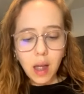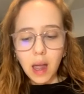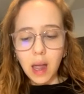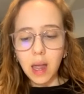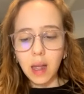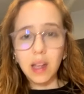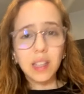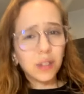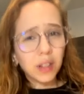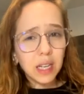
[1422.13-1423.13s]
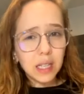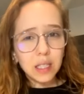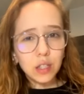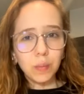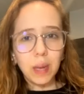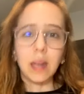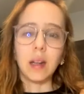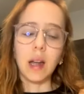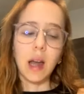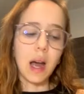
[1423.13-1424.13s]
It's very easy to make,
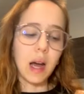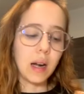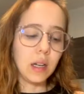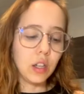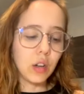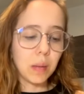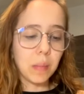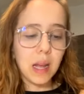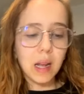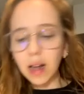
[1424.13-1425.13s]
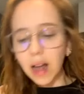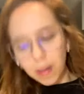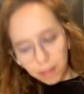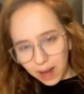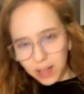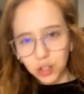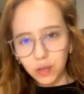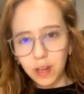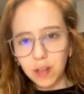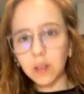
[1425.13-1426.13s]
and you can make a batch
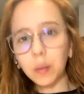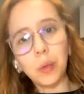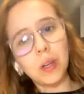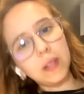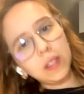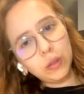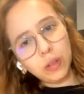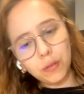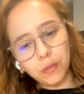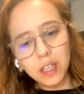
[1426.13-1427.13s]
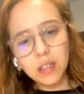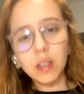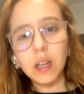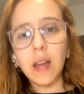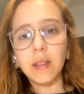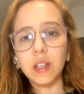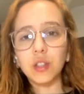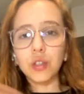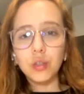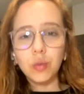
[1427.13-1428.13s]
of it, put it into the freezer, and then
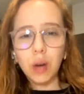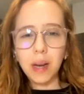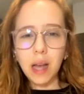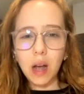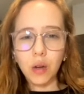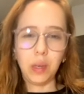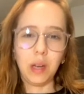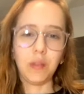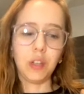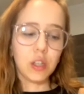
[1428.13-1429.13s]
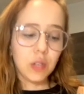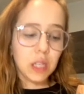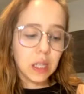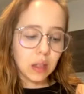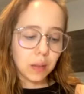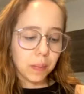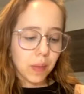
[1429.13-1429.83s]
just grab it out whenever you need them.